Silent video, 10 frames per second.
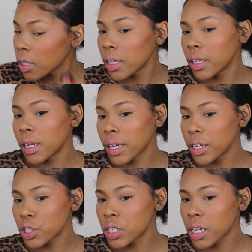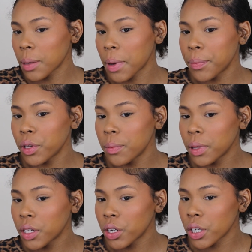And then again, just taking my beauty
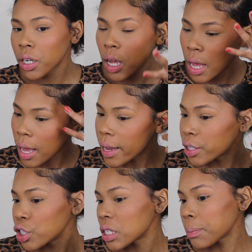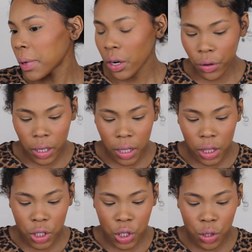blender and just marrying
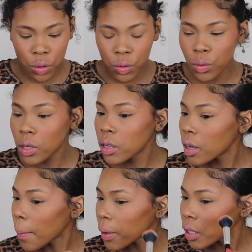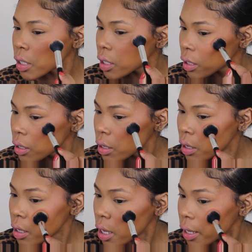the two. I'm gonna
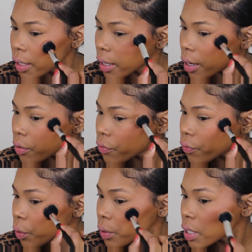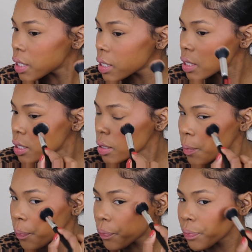again focus,
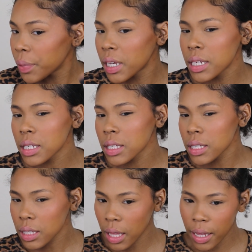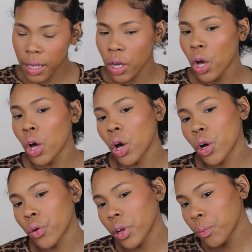because this is like
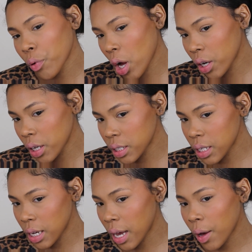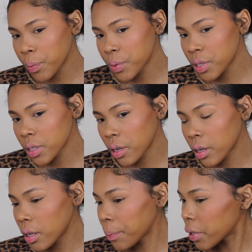a cream product, it helps
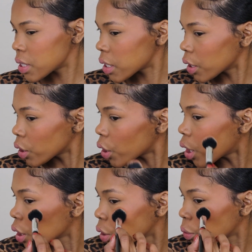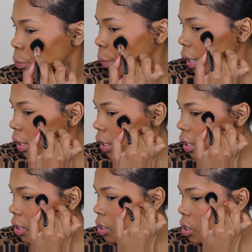my skin look a little
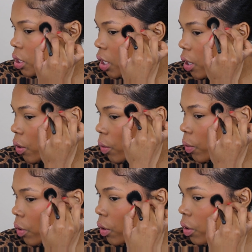radiant, so